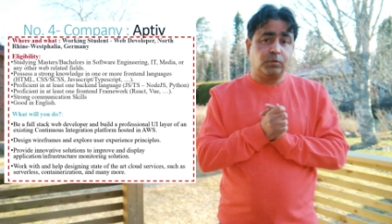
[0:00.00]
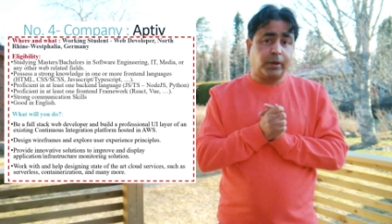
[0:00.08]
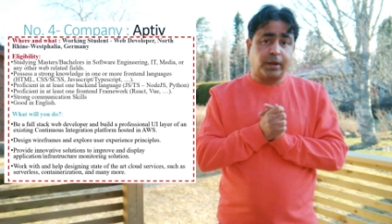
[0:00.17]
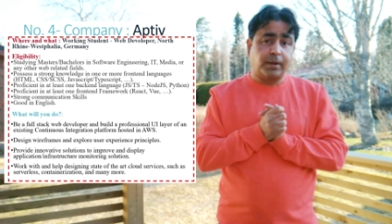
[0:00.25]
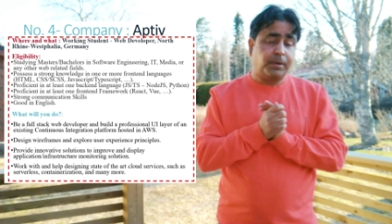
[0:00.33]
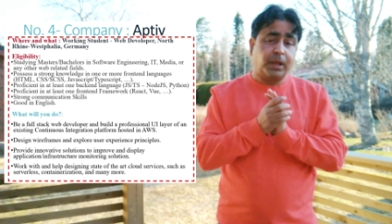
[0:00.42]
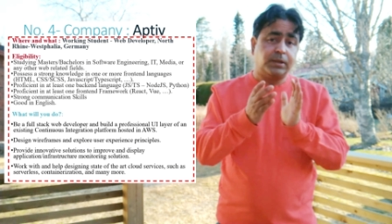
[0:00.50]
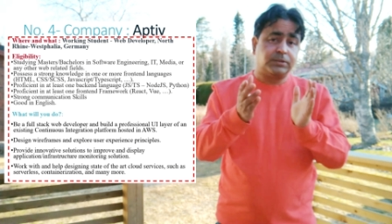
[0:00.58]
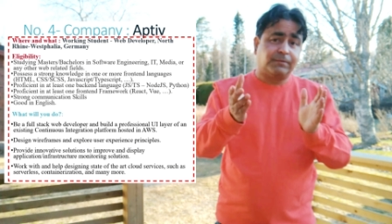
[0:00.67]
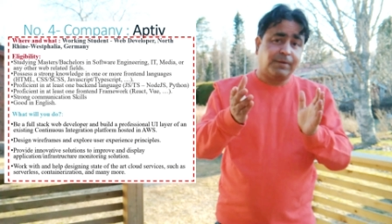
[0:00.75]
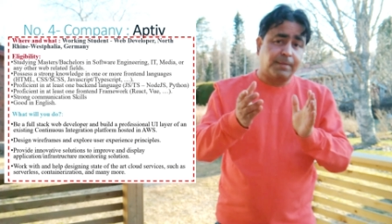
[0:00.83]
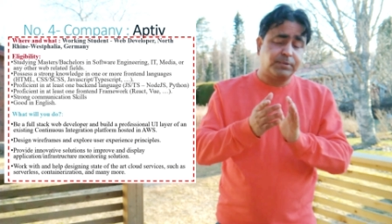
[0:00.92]
you can apply
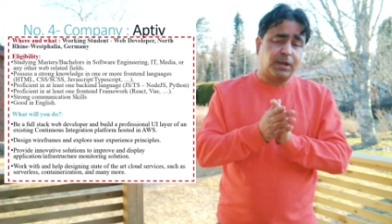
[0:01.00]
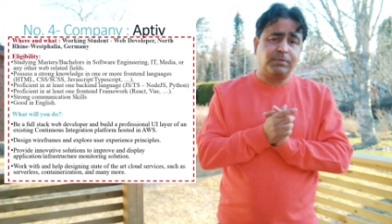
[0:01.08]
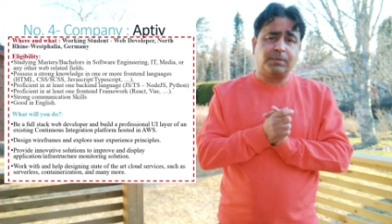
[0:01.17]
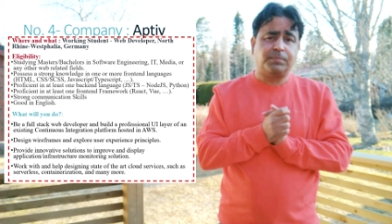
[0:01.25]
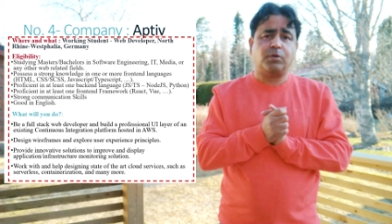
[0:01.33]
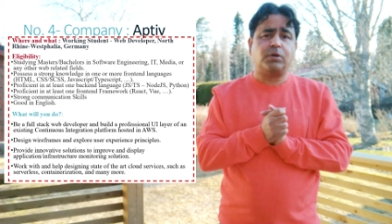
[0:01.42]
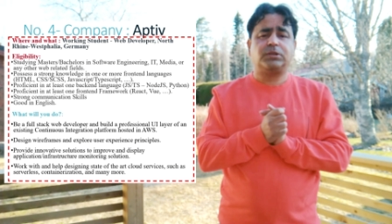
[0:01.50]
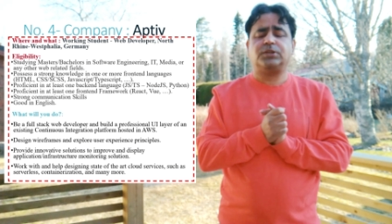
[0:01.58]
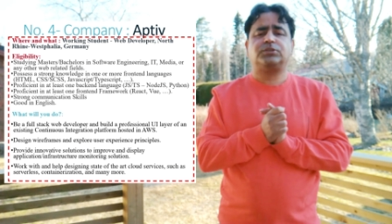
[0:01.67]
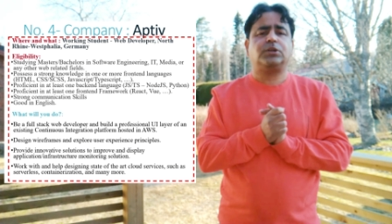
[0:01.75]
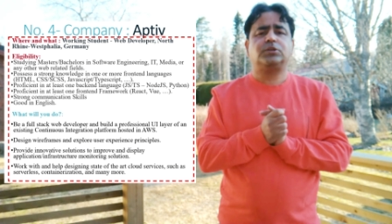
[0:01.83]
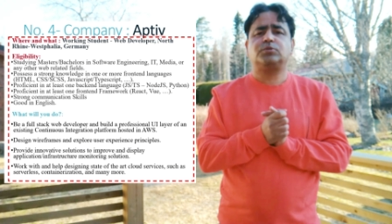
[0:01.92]
as a web developer or
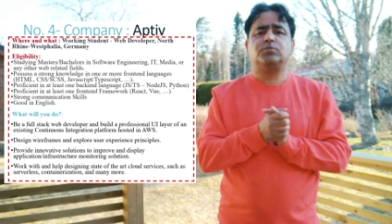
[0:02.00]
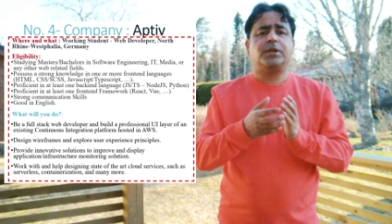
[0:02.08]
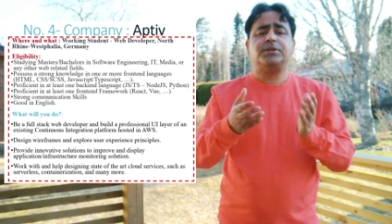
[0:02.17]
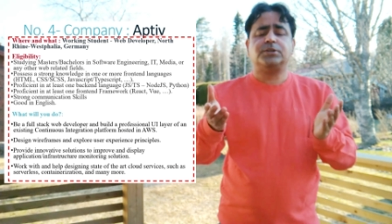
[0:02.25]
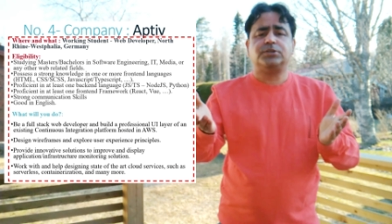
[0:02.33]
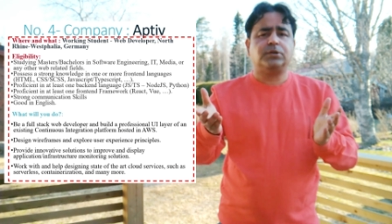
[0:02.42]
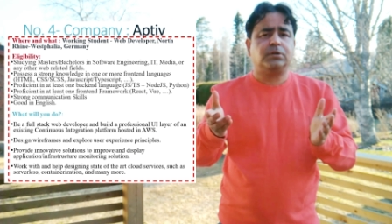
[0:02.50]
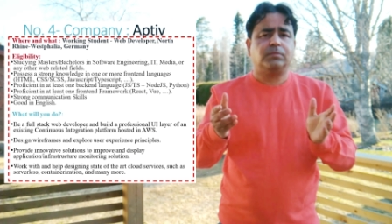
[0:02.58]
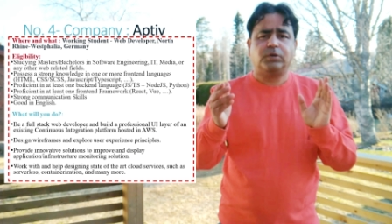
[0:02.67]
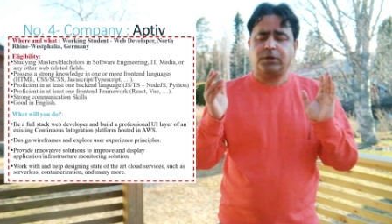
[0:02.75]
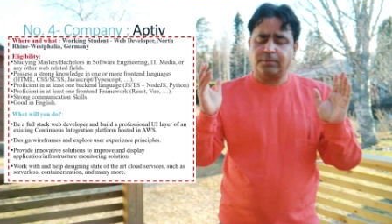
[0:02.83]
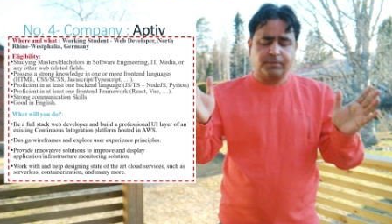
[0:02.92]
just a student
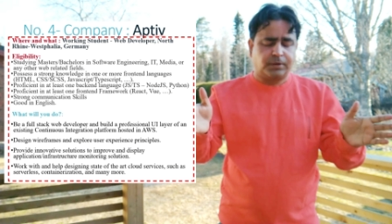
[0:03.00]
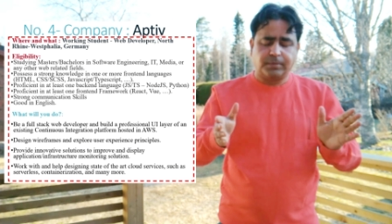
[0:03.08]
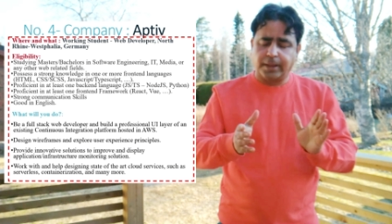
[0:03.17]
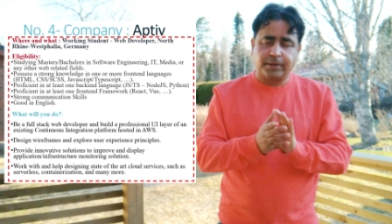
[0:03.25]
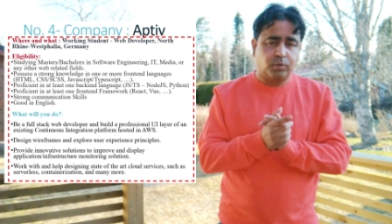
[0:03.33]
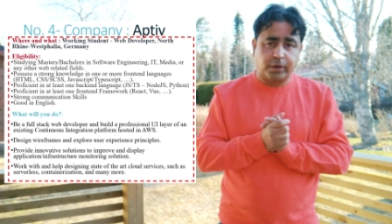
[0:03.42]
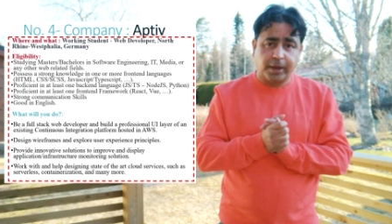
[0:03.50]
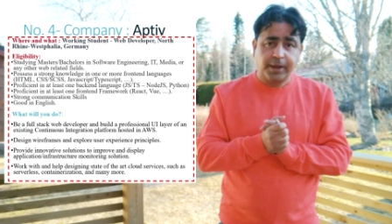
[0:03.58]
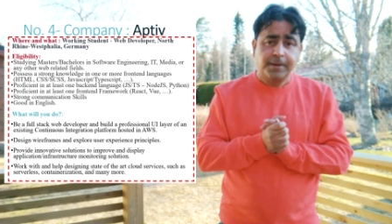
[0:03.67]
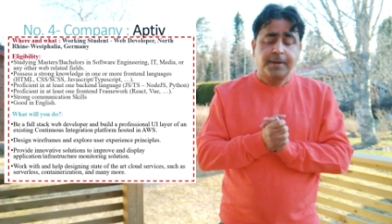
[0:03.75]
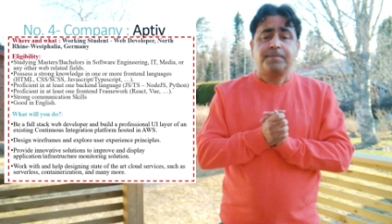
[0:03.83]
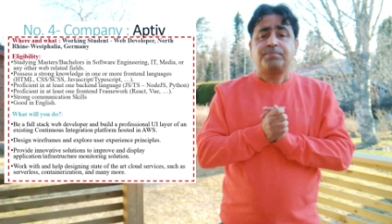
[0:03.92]
intern, whatever, like, okay?